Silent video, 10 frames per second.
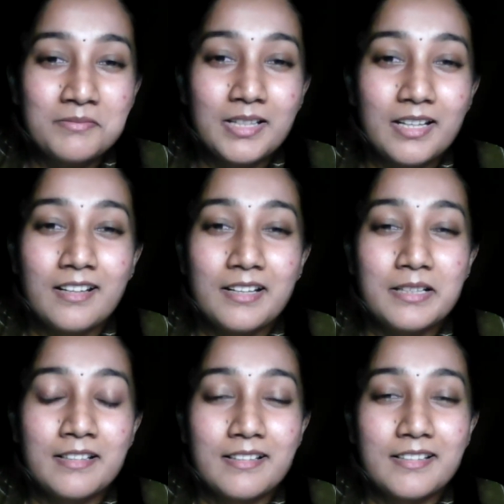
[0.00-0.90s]

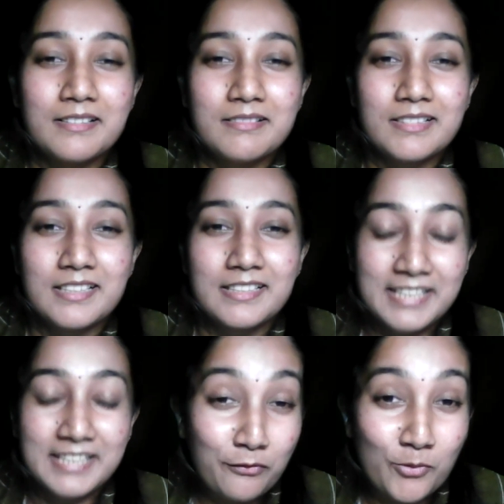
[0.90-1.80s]

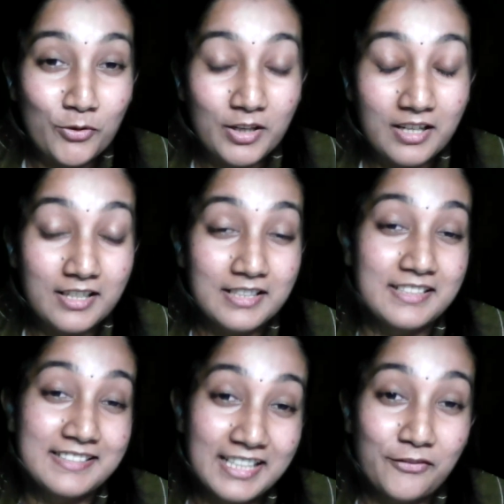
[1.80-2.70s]
self
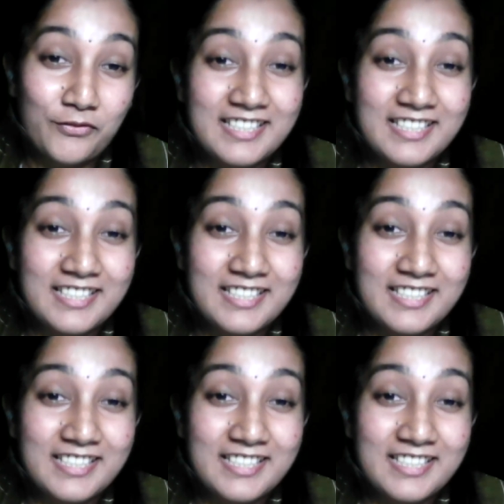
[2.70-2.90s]
self